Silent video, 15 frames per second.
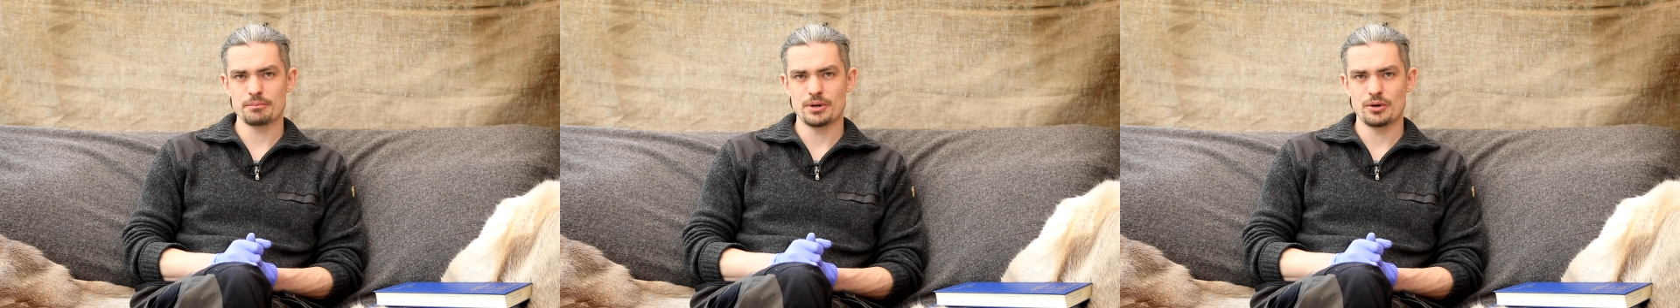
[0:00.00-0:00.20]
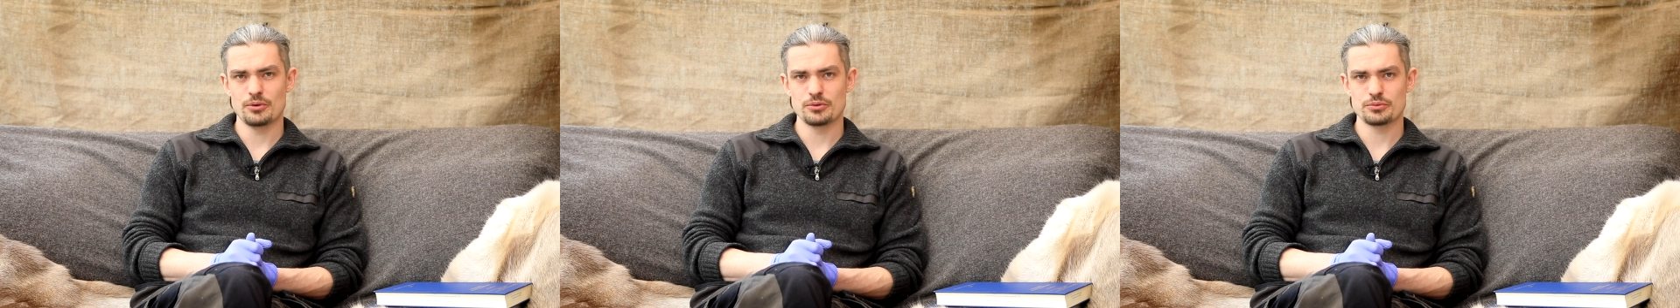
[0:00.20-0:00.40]

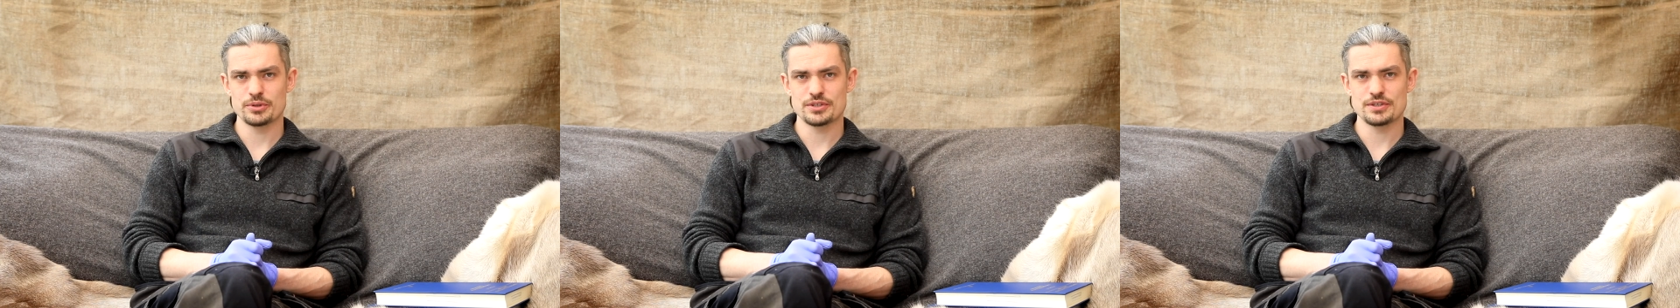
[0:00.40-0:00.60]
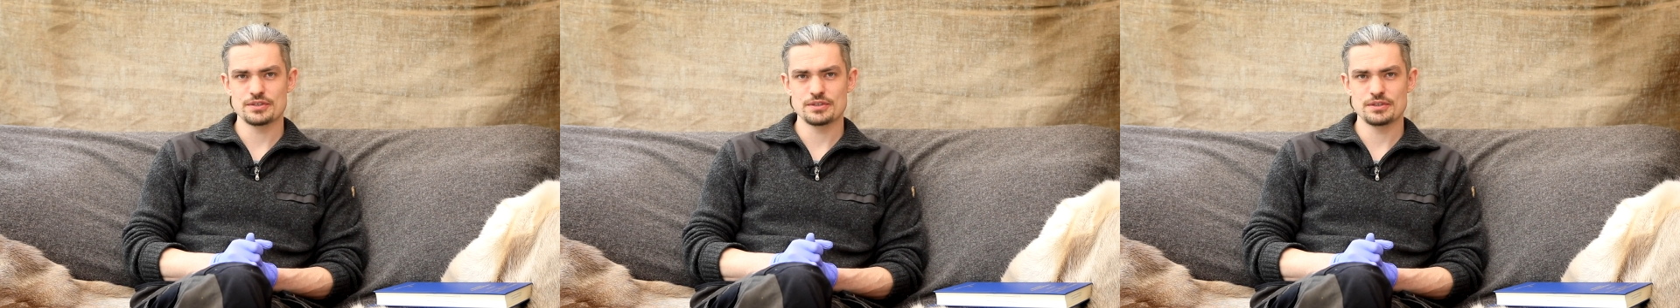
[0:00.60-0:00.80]
mould,
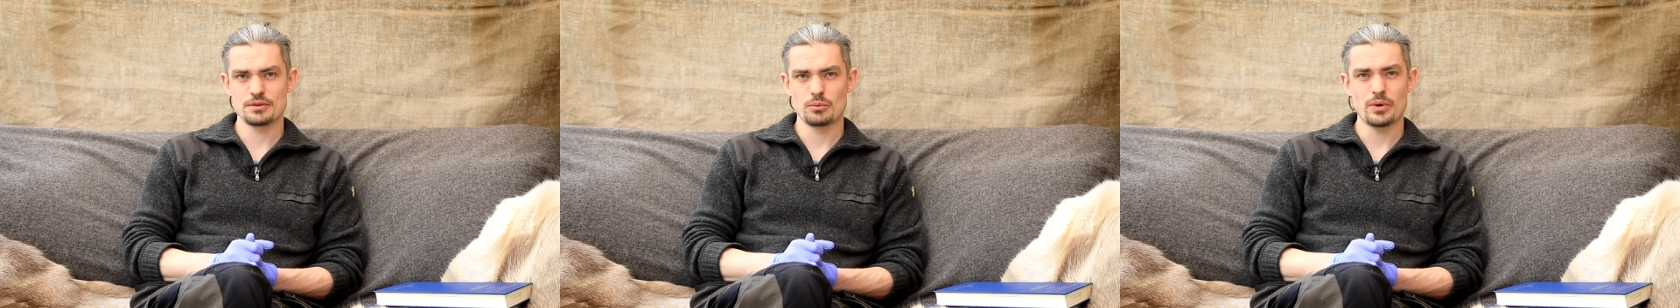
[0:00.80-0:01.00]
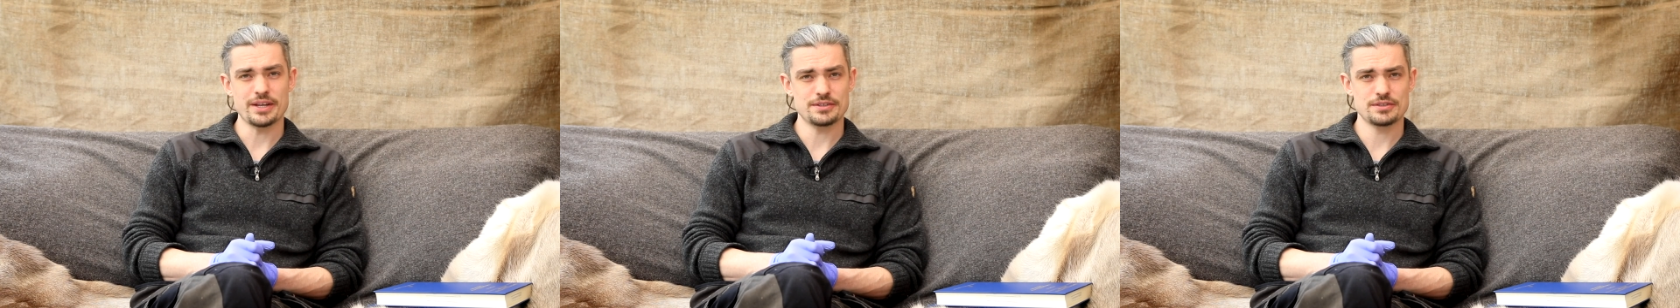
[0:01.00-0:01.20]
which is in the
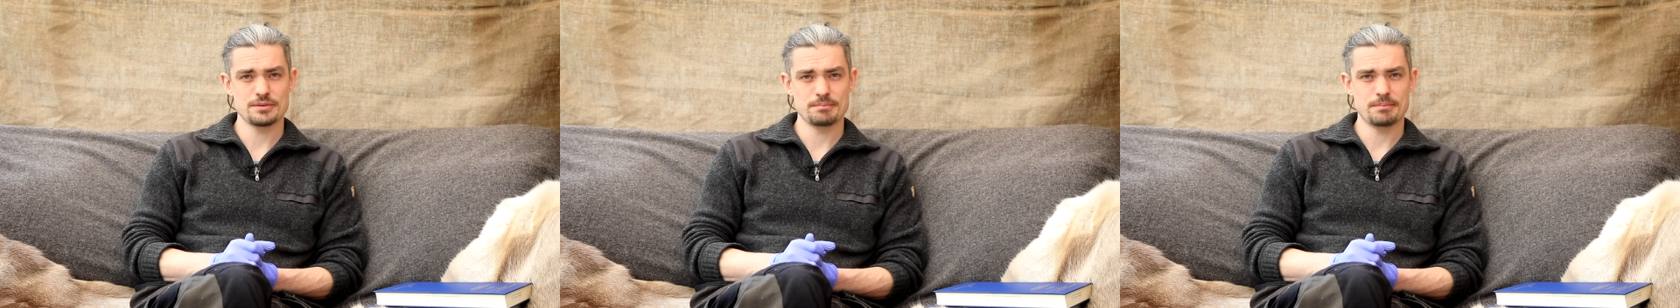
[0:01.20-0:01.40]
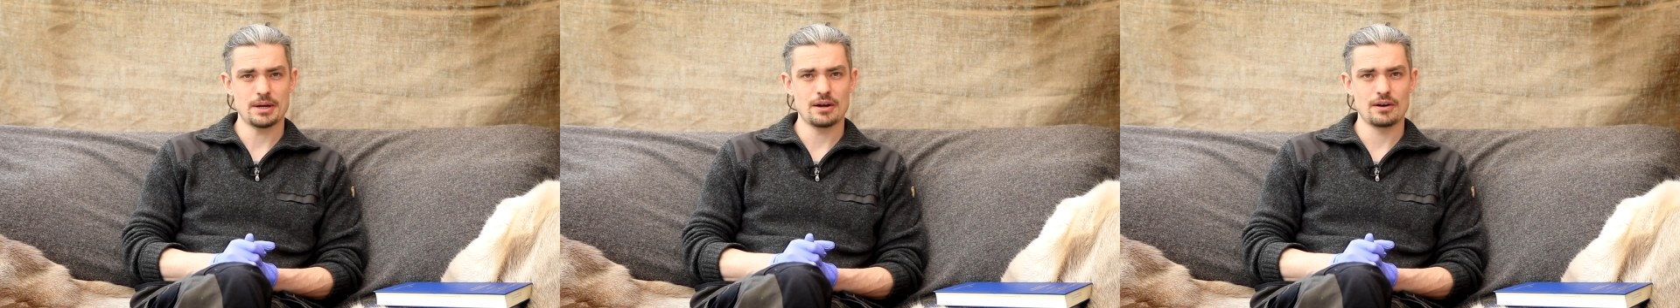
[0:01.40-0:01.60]

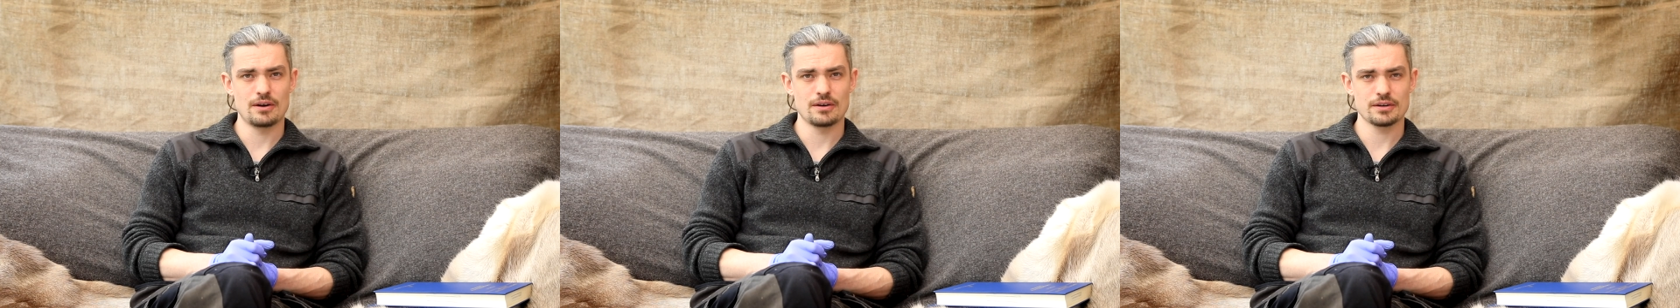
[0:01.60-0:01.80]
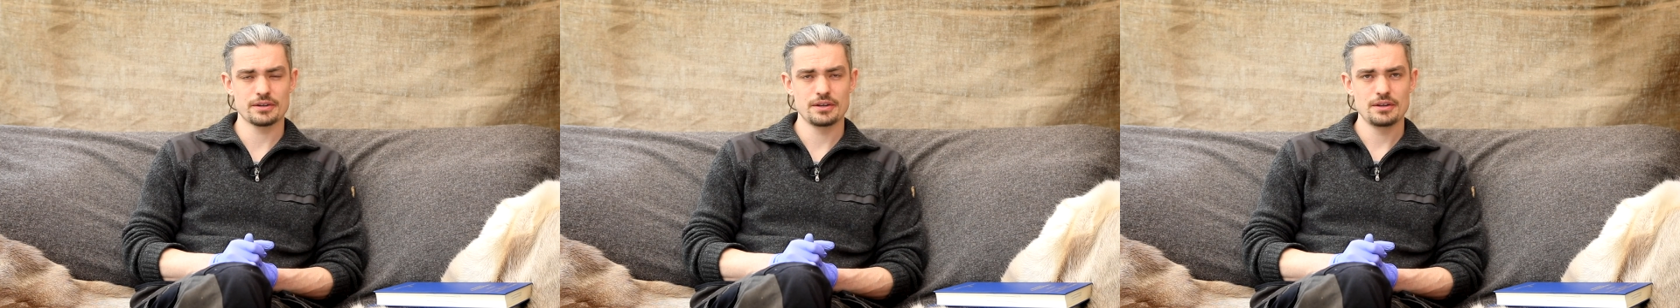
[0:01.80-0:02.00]
Western
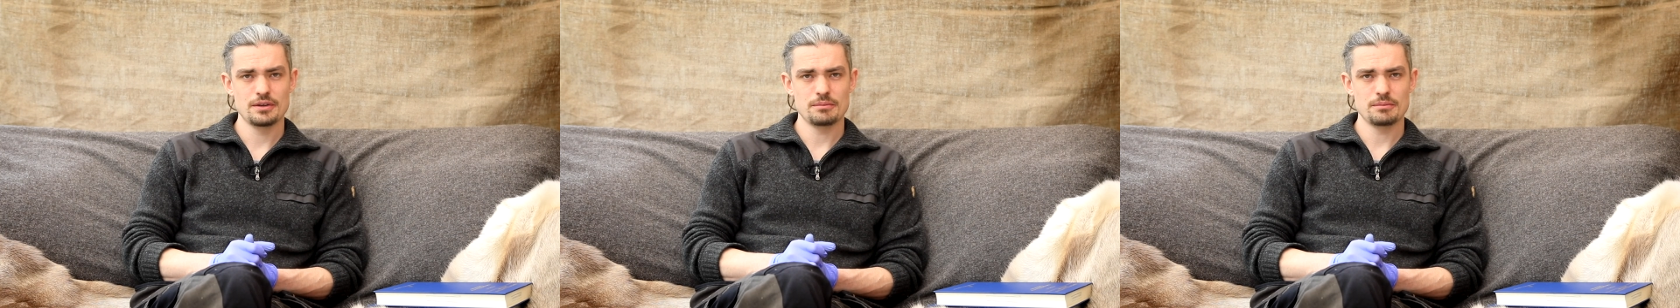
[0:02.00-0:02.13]
Park